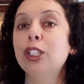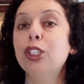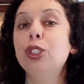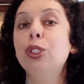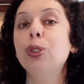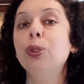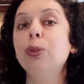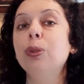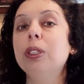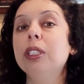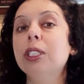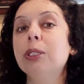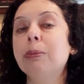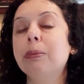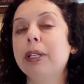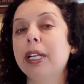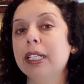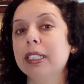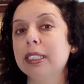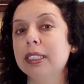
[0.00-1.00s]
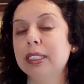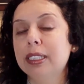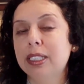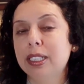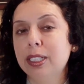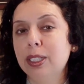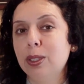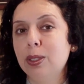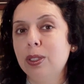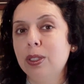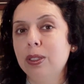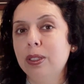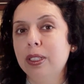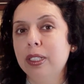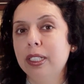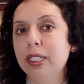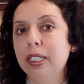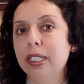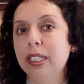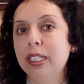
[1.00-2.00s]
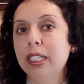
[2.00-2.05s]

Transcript: Do this practice regularly.